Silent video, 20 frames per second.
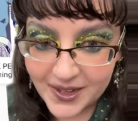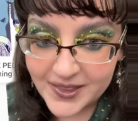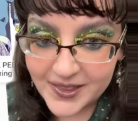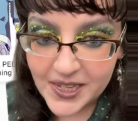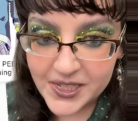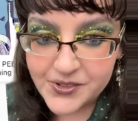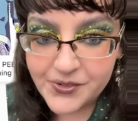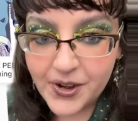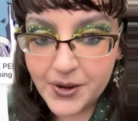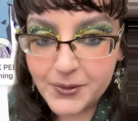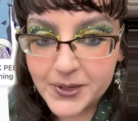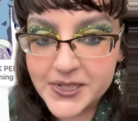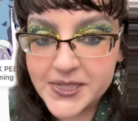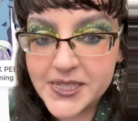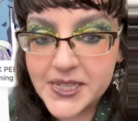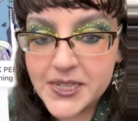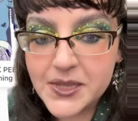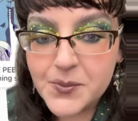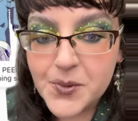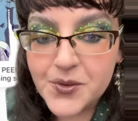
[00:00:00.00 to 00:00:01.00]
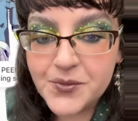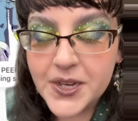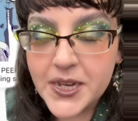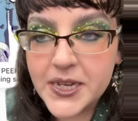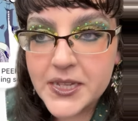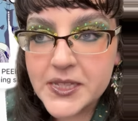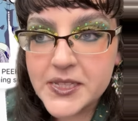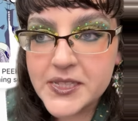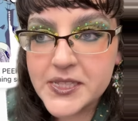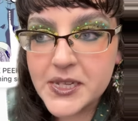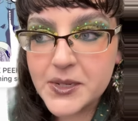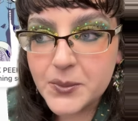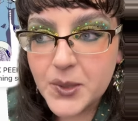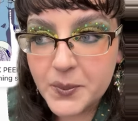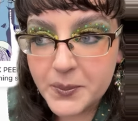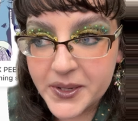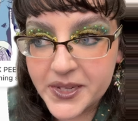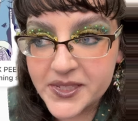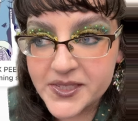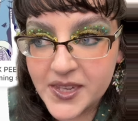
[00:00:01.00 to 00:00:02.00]
That's right, I went to see the movie in the cinema
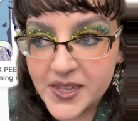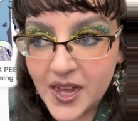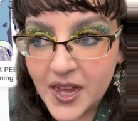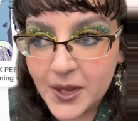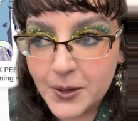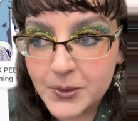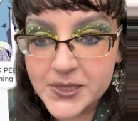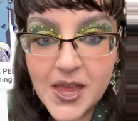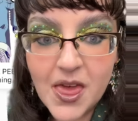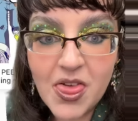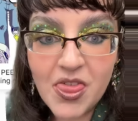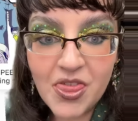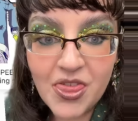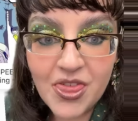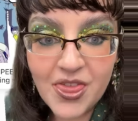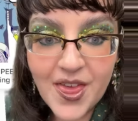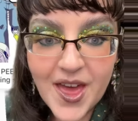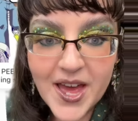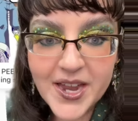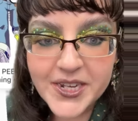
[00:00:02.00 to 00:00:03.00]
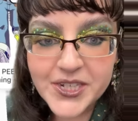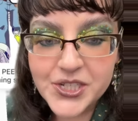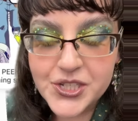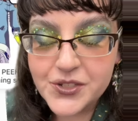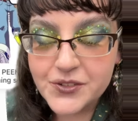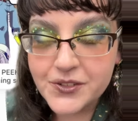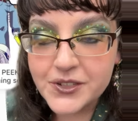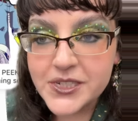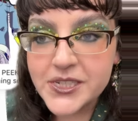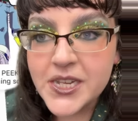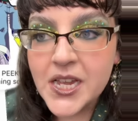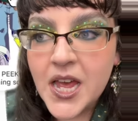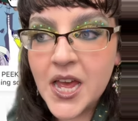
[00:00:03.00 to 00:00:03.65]
because I was that into it.